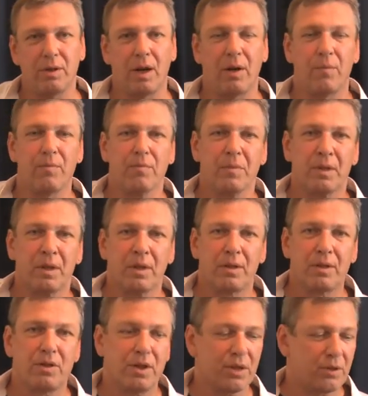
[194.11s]
Now,
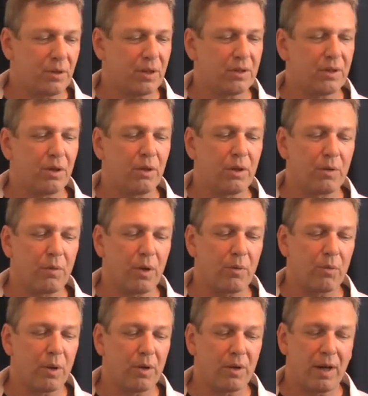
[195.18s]
the G string is the only
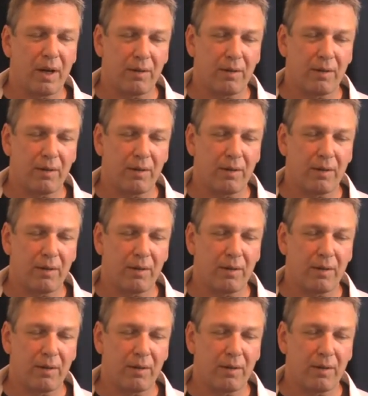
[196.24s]
one where you